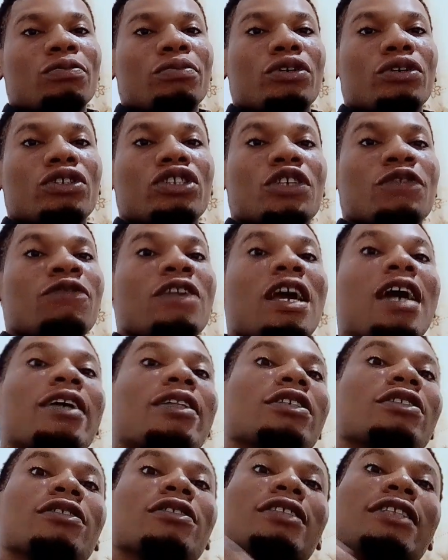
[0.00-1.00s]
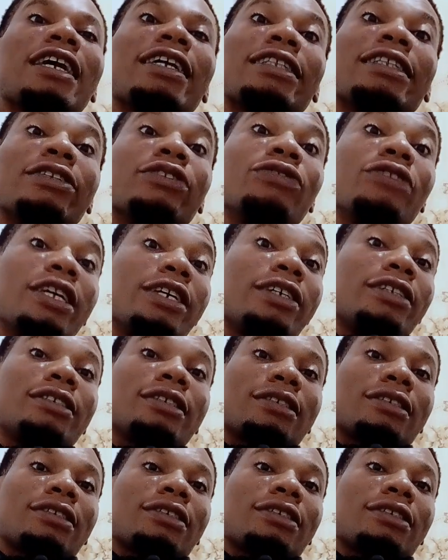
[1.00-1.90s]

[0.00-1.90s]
but if you are ready to take the risks,